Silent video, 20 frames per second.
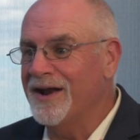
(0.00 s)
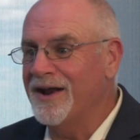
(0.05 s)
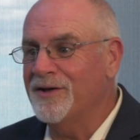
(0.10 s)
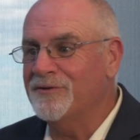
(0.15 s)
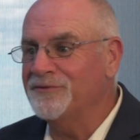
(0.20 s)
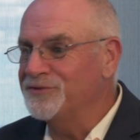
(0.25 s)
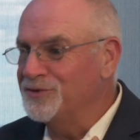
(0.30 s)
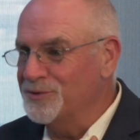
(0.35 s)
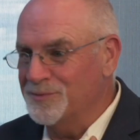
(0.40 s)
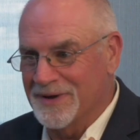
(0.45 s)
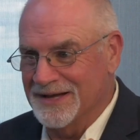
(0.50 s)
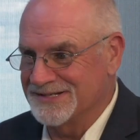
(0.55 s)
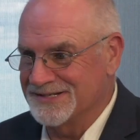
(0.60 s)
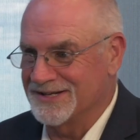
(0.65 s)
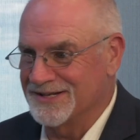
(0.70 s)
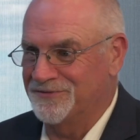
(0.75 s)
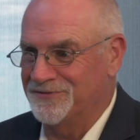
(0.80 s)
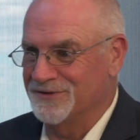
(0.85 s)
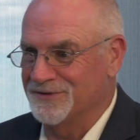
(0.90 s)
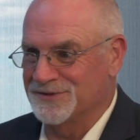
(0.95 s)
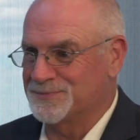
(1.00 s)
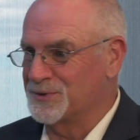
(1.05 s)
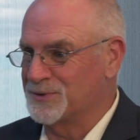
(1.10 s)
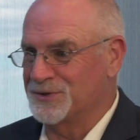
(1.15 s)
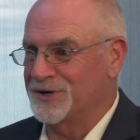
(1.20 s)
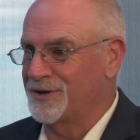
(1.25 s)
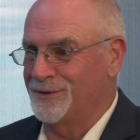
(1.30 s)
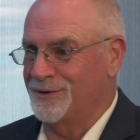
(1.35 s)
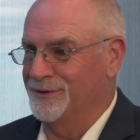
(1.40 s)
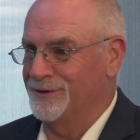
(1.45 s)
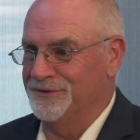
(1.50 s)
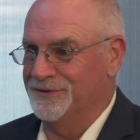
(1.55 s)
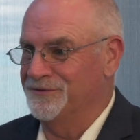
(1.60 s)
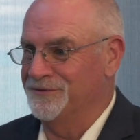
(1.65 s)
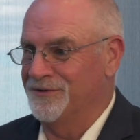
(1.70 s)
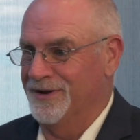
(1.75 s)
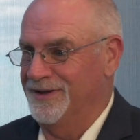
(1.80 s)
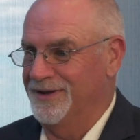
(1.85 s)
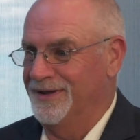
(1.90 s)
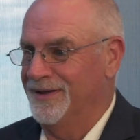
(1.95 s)
I don't view myself as particularly
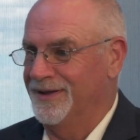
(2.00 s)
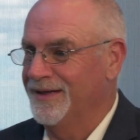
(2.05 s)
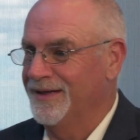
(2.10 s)
funny.